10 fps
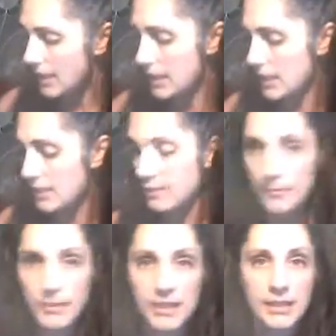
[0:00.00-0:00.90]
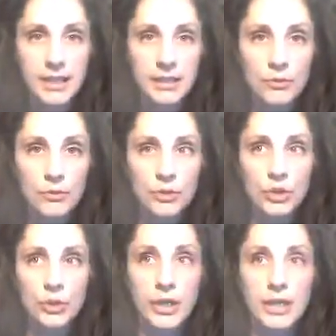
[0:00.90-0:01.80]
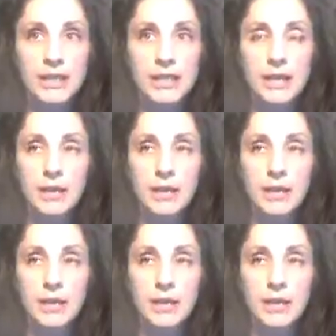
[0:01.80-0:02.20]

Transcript: And my son will do it.